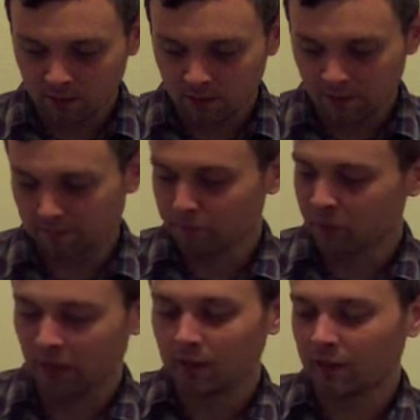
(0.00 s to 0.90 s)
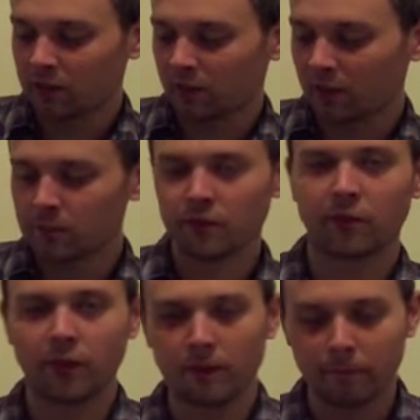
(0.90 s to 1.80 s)
The title actually comes
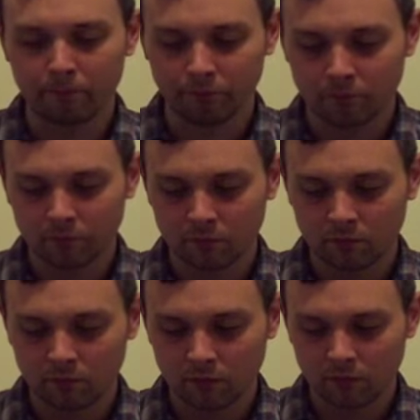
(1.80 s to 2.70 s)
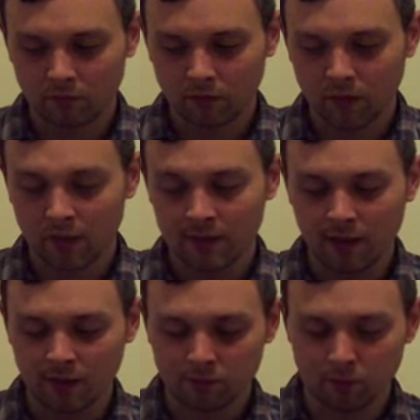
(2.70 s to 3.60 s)
from an
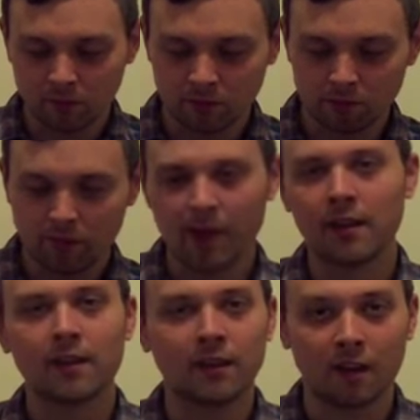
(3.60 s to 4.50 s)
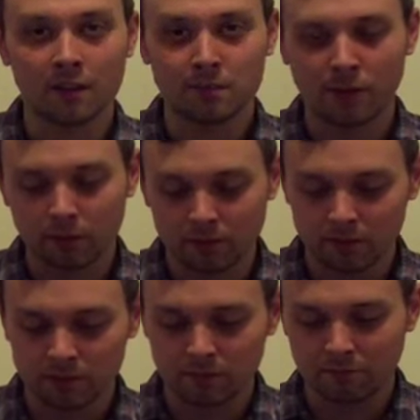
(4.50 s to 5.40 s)
intended book by Hans
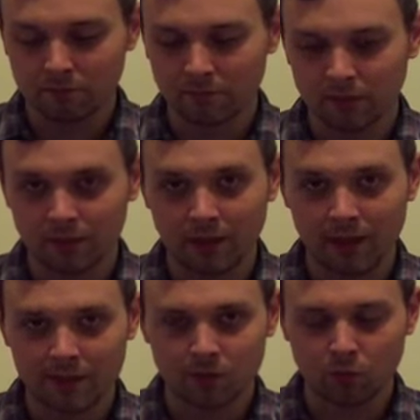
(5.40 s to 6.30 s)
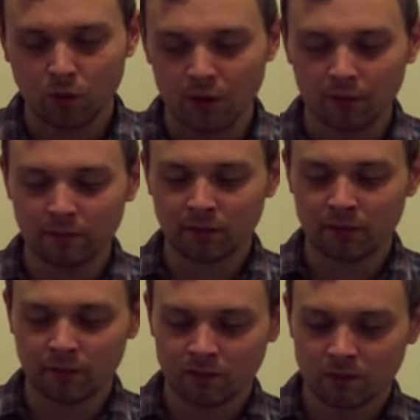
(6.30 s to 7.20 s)
Ballmer's last wife,
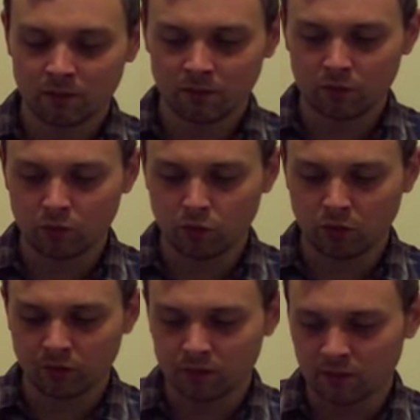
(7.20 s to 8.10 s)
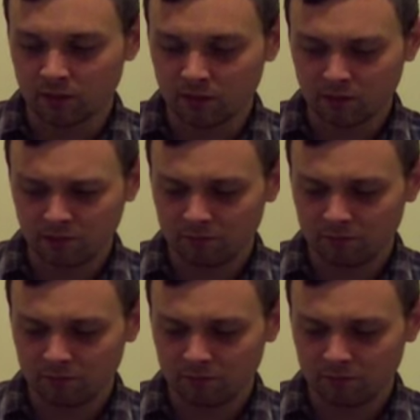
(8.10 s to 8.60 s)
Monika Zern.